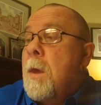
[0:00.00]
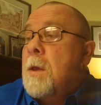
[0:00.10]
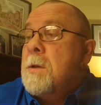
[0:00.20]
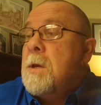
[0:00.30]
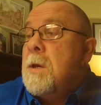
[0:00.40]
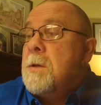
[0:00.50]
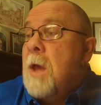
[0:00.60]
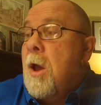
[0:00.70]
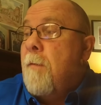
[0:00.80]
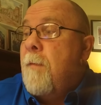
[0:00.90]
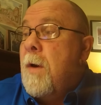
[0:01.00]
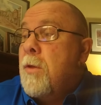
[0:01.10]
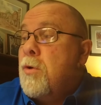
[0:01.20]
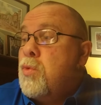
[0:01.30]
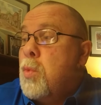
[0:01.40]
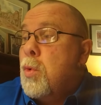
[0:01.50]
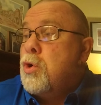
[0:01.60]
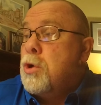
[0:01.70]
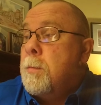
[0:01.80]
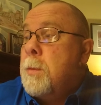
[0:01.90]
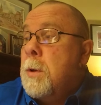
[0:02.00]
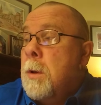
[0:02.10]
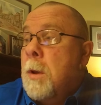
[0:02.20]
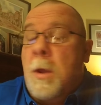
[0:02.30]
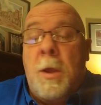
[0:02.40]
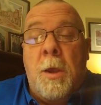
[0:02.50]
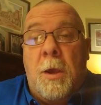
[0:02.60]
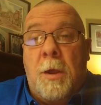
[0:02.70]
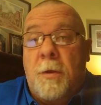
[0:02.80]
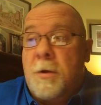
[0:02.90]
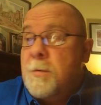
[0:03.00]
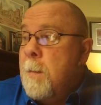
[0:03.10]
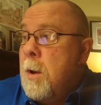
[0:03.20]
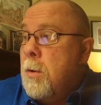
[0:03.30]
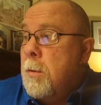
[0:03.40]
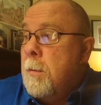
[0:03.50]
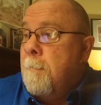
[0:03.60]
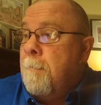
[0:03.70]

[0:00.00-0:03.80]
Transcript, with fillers: it says, Our fathers worshipped in this mountain.